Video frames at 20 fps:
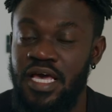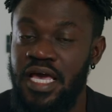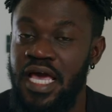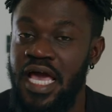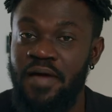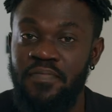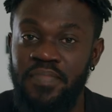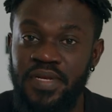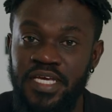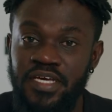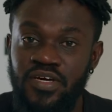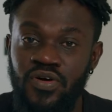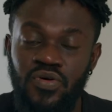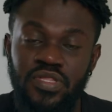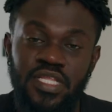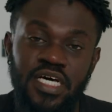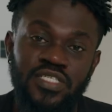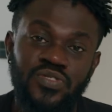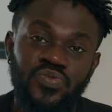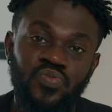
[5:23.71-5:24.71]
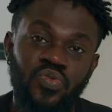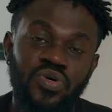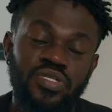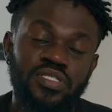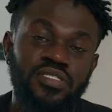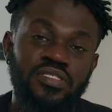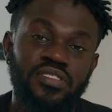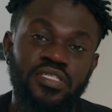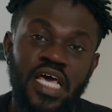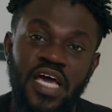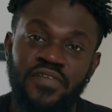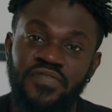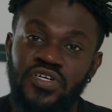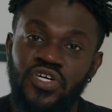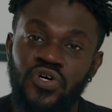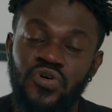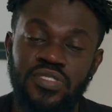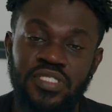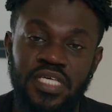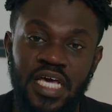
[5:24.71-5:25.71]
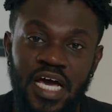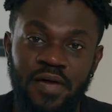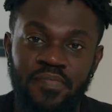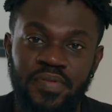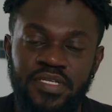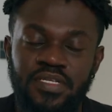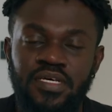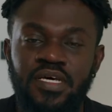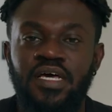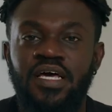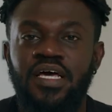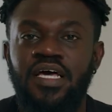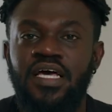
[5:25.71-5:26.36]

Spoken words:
happening or that's what's ever going to happen.